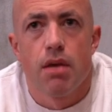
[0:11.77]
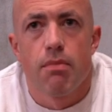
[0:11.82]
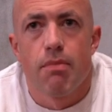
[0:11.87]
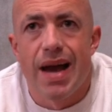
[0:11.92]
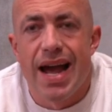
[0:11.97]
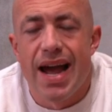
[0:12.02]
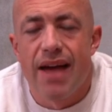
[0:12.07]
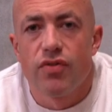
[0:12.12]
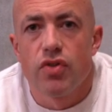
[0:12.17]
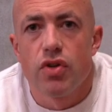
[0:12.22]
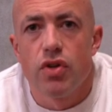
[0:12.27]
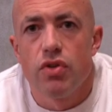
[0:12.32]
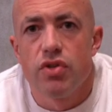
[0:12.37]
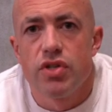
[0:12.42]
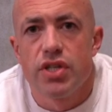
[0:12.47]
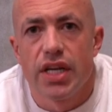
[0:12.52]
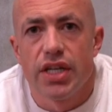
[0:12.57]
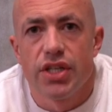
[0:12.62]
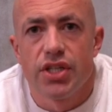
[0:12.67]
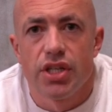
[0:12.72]
My afternoon
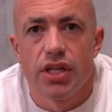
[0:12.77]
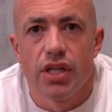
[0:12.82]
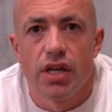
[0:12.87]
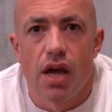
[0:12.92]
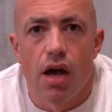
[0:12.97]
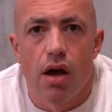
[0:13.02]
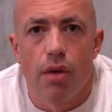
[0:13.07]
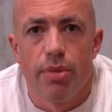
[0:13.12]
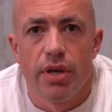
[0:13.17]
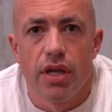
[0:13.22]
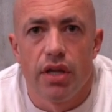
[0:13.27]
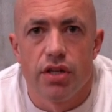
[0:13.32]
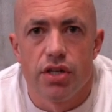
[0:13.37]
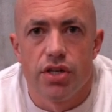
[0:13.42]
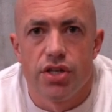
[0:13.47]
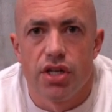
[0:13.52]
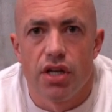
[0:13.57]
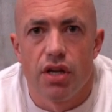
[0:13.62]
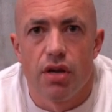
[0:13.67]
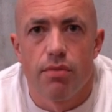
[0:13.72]
session, I'll be in the
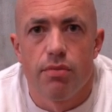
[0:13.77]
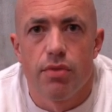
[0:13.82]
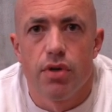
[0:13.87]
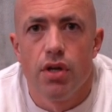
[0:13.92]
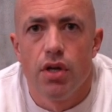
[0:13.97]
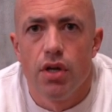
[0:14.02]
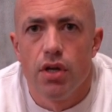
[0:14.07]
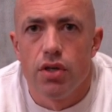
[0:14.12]
gym